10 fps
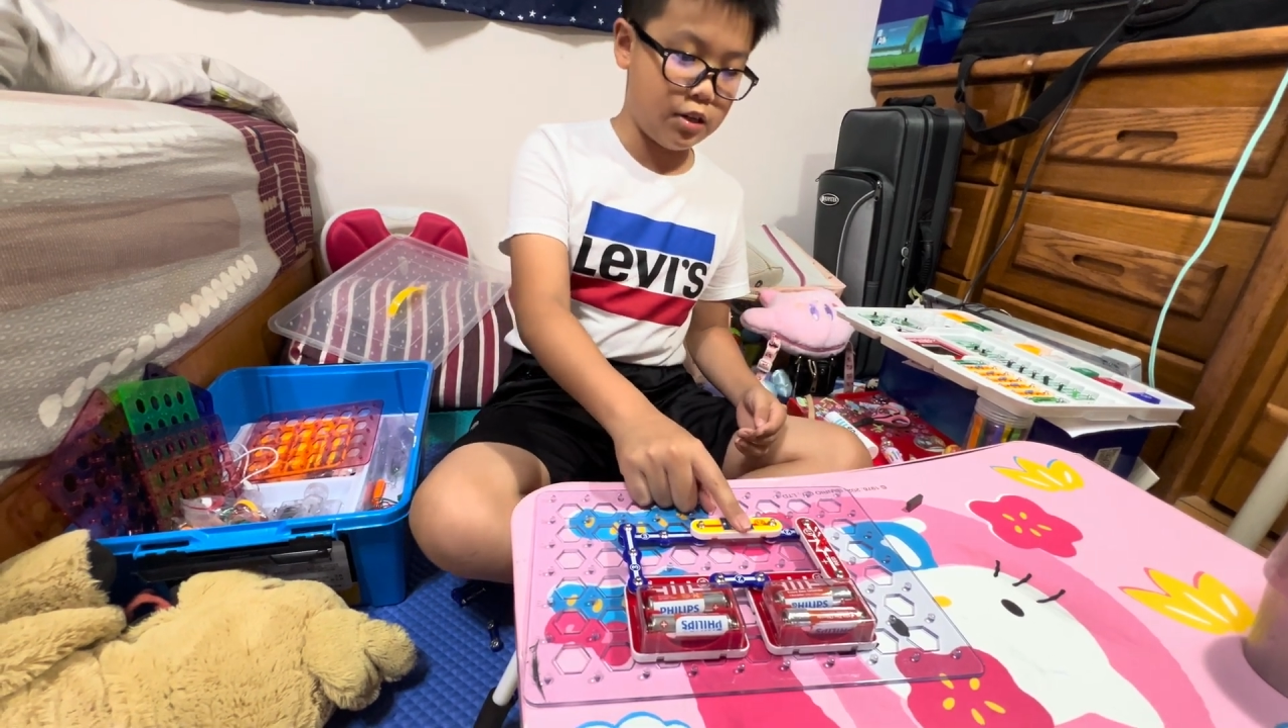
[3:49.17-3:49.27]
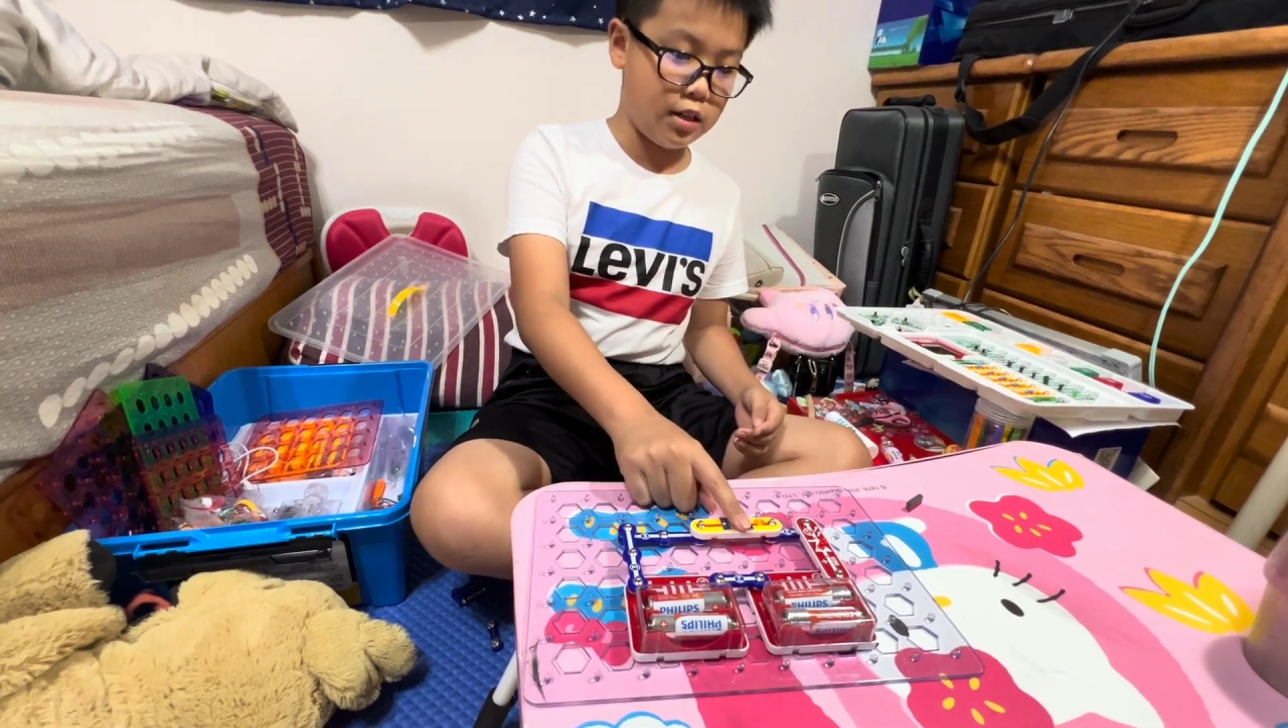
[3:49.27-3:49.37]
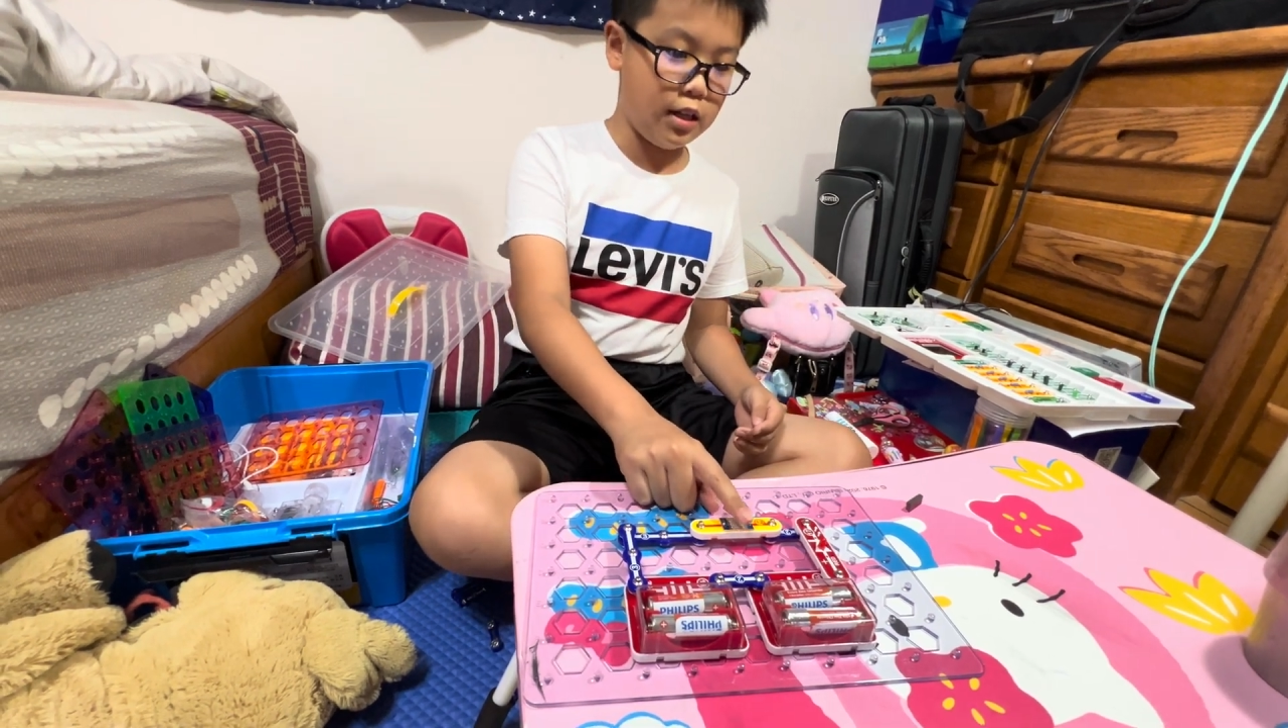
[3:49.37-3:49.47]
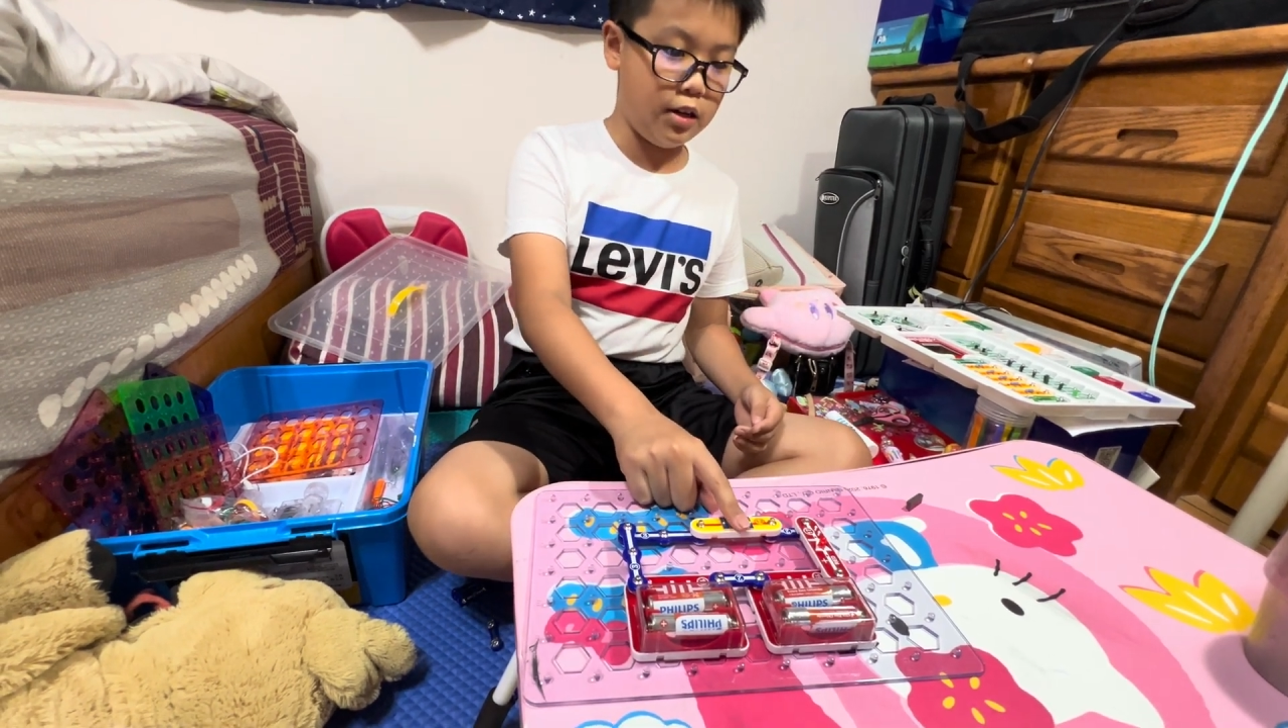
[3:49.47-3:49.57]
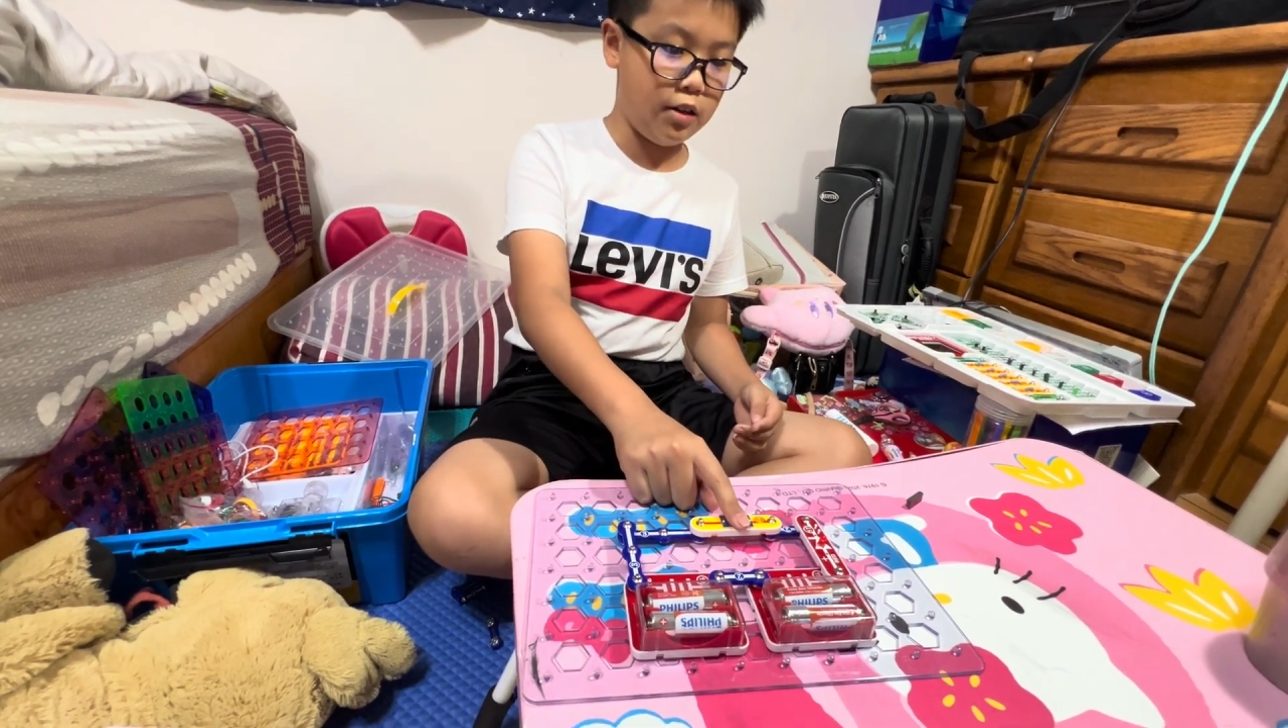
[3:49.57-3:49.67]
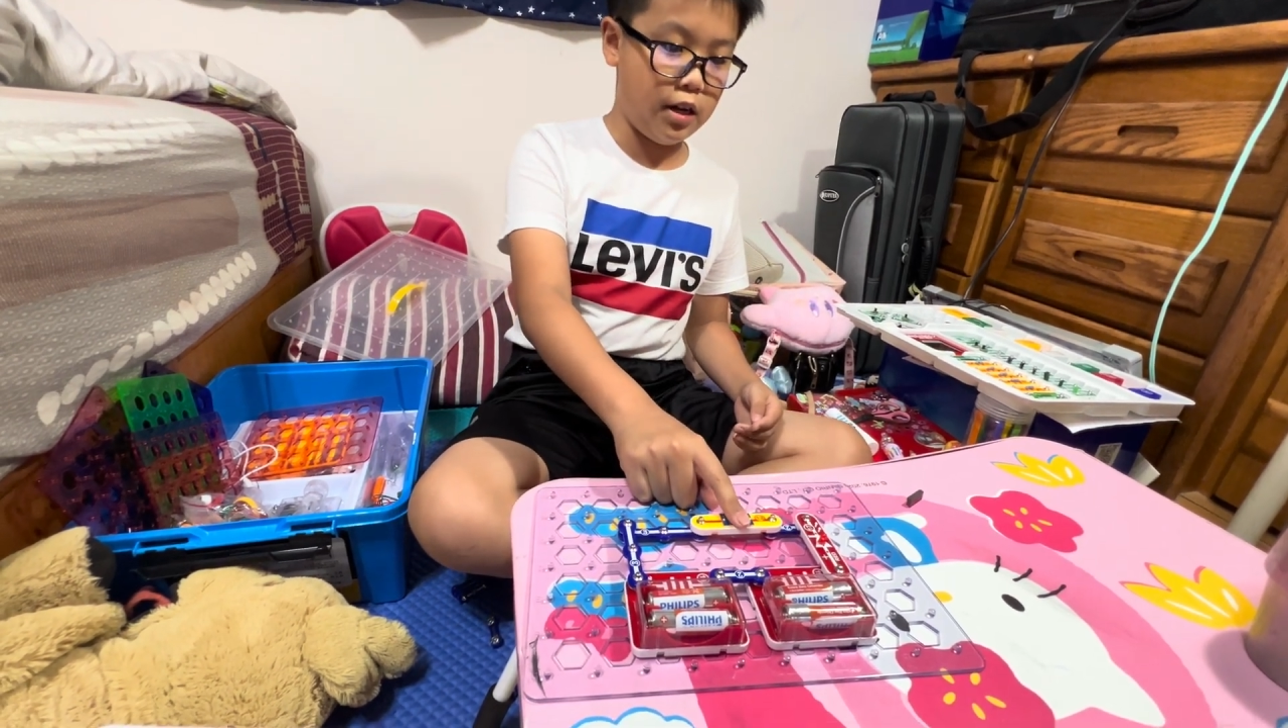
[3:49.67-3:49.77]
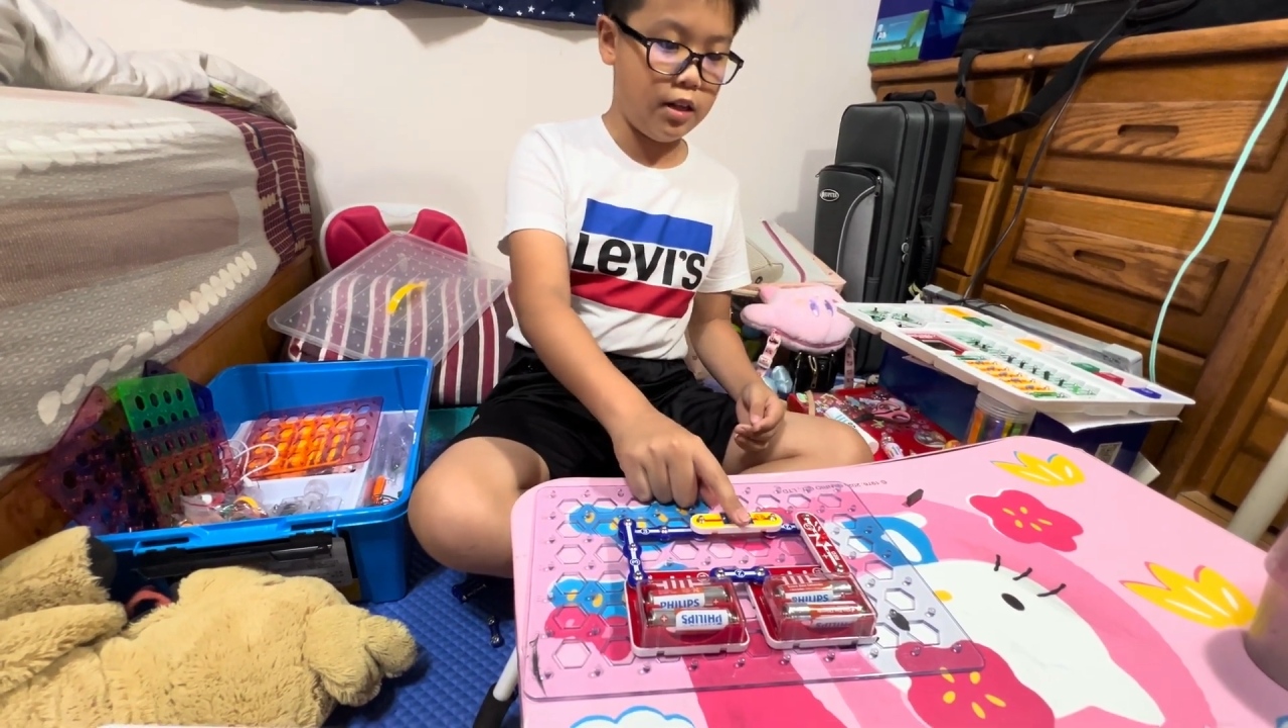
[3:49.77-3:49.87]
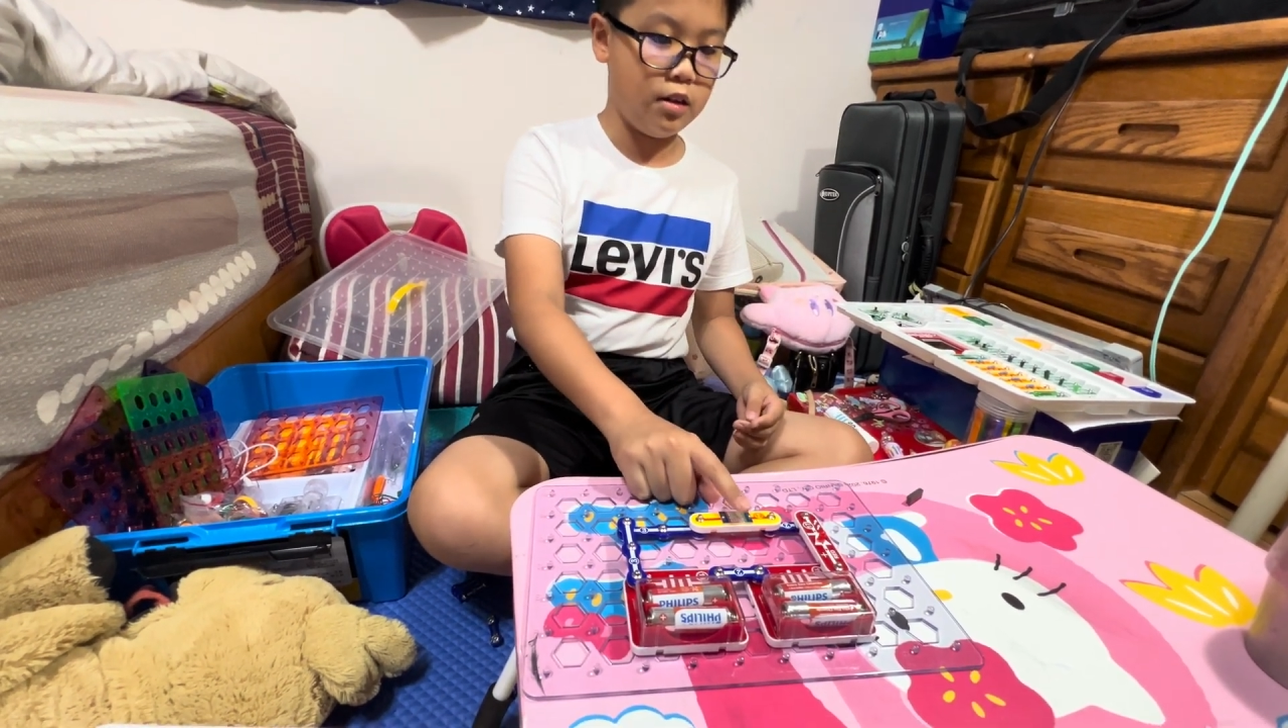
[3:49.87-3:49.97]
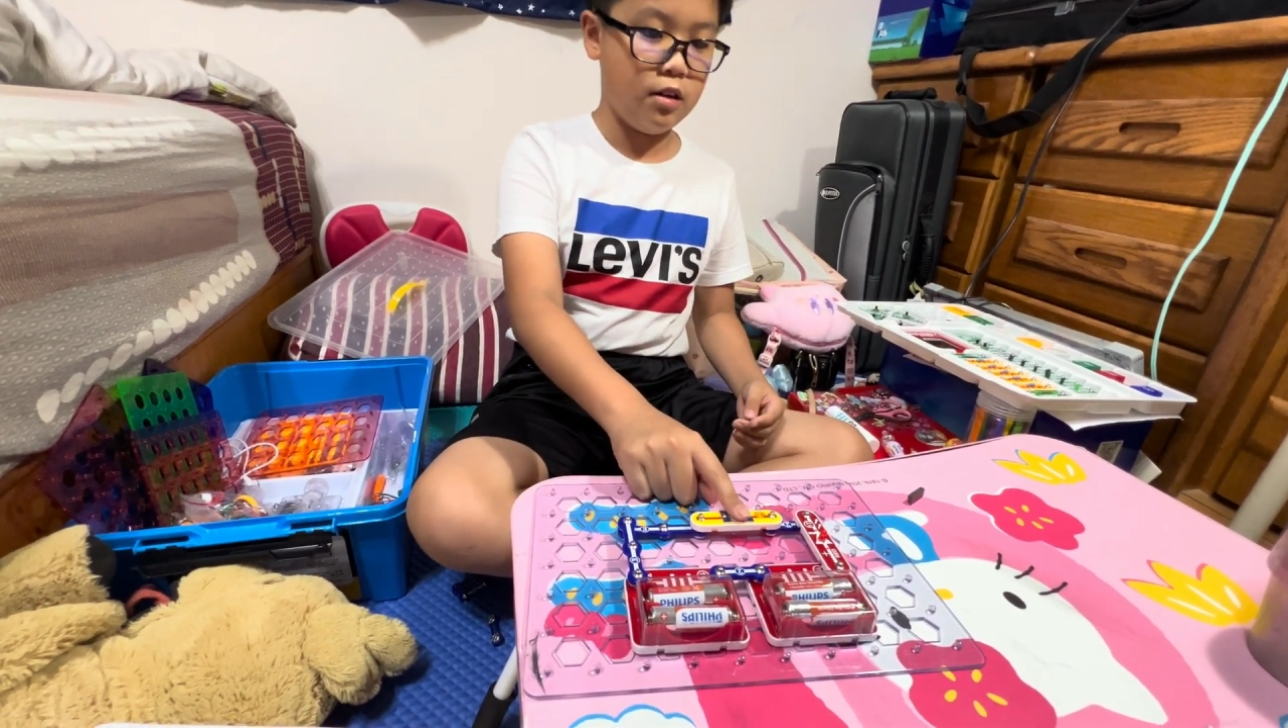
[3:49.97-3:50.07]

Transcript: a little light.